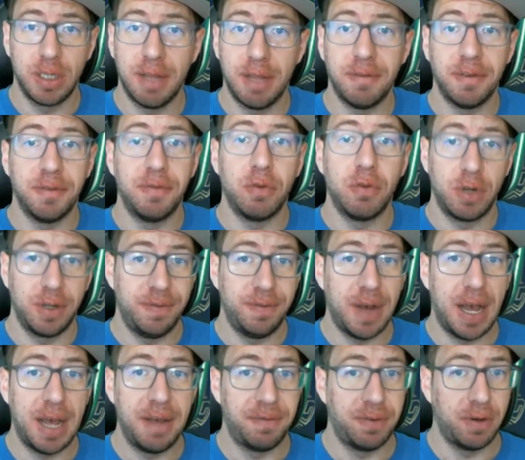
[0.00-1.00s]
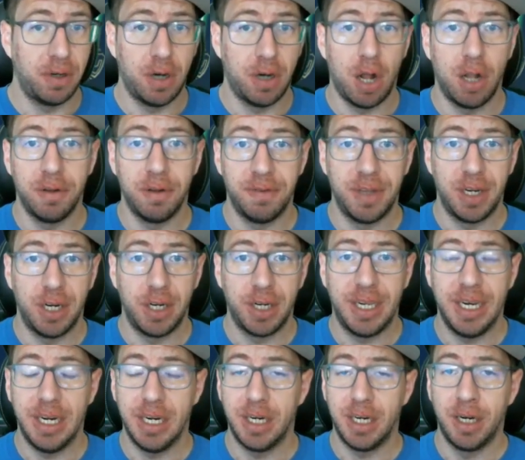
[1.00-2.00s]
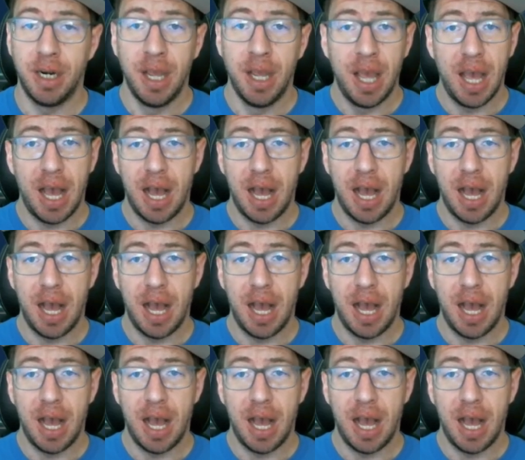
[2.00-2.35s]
level 45 for all of their gear.